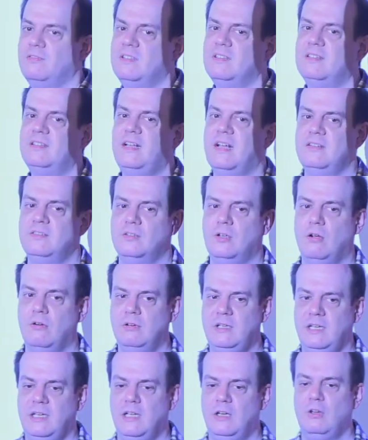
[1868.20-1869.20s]
this test
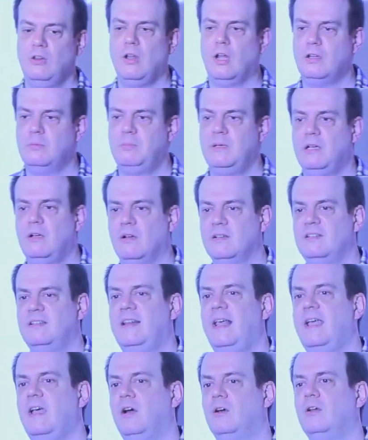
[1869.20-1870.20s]
code here, not because
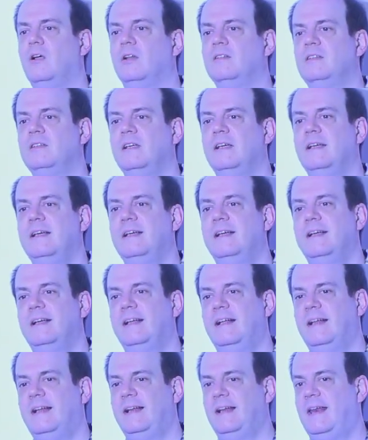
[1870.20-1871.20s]
they are not
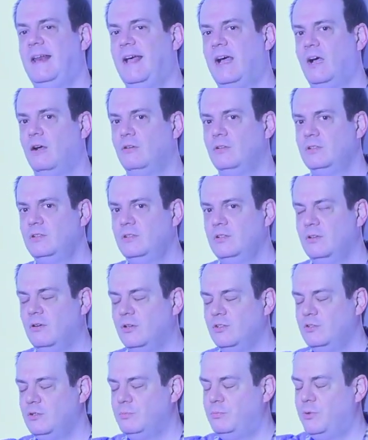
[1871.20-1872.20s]
allowed
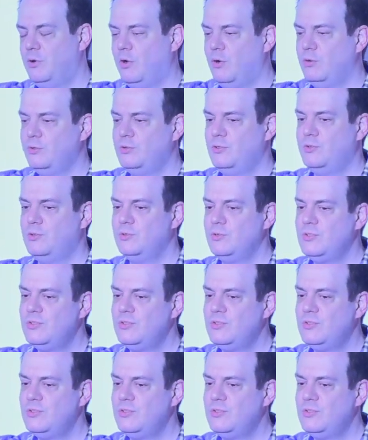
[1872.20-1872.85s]
or supposed to